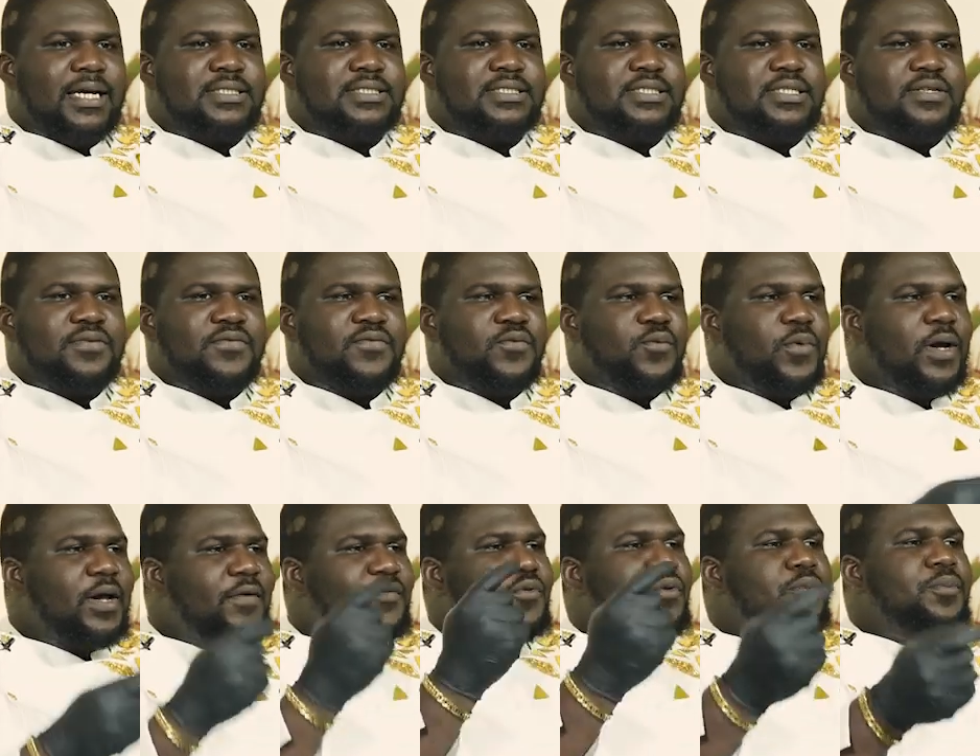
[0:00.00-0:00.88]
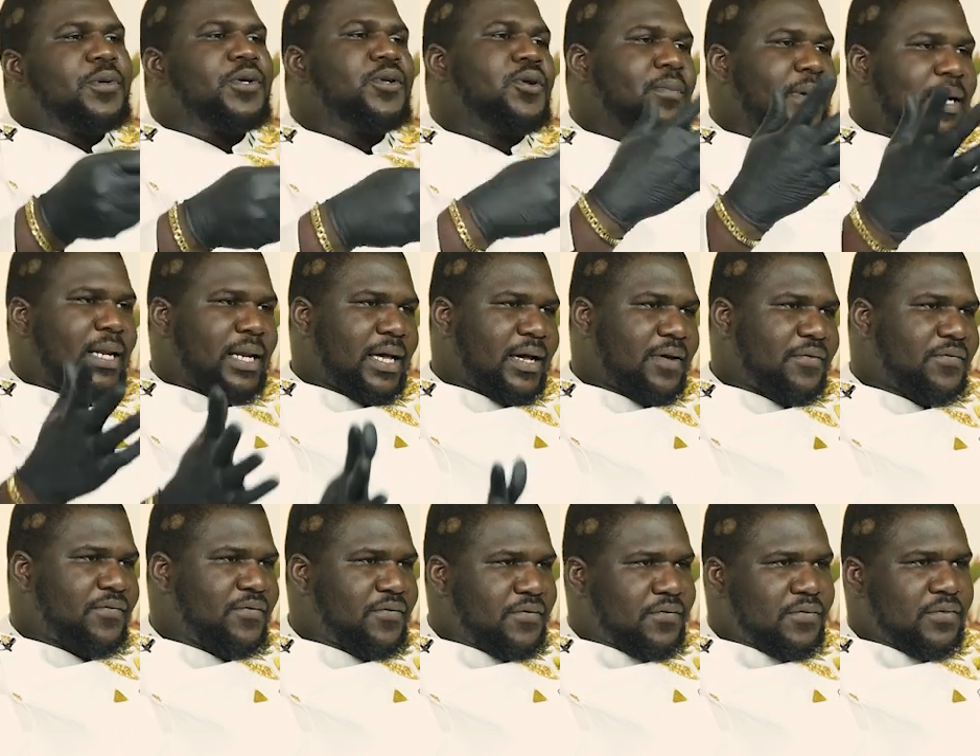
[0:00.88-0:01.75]
I see, where have you been all my
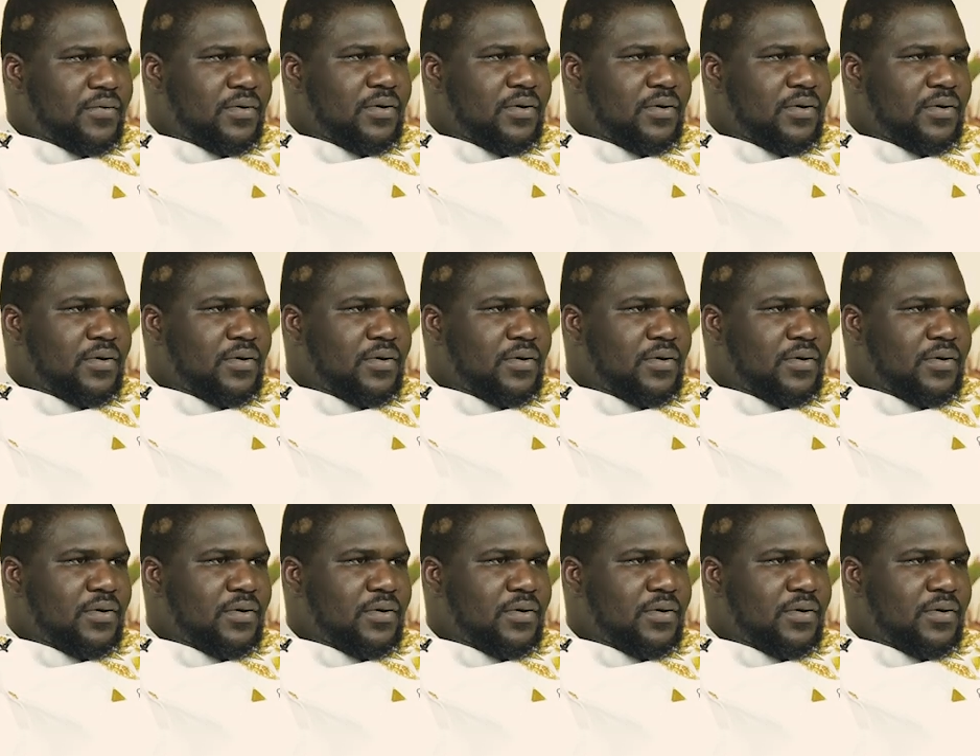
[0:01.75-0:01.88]
life?